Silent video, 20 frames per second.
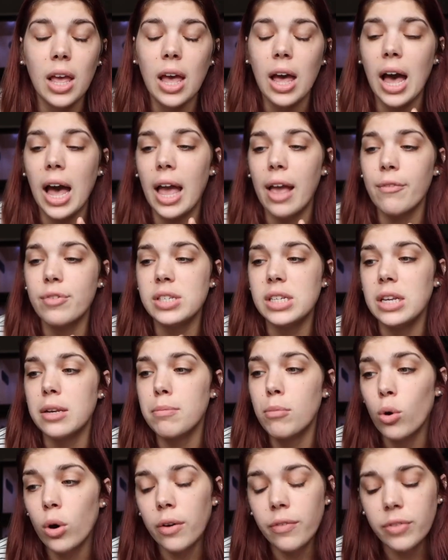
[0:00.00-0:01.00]
I have seen
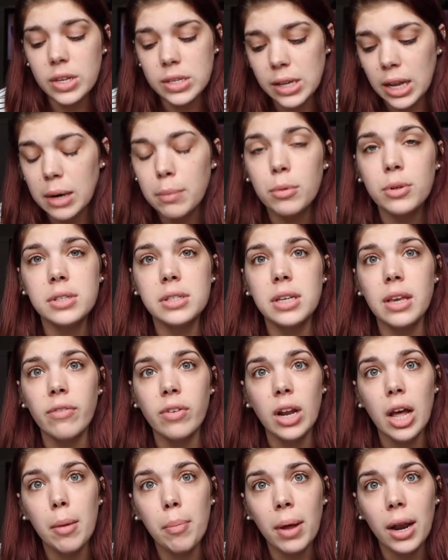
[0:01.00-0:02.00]
more of these animals
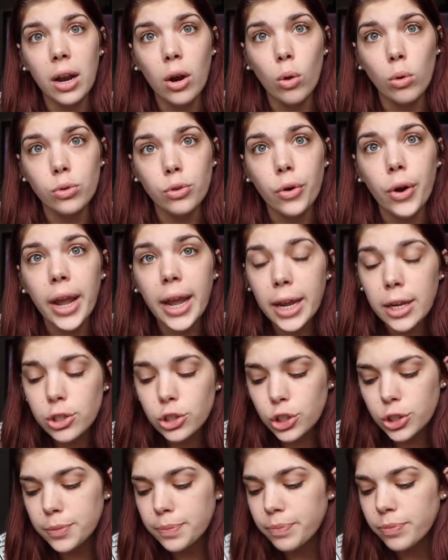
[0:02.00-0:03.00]
given up at an older
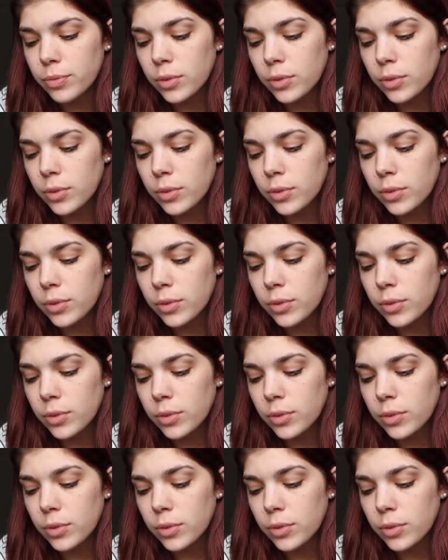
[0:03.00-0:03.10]
age,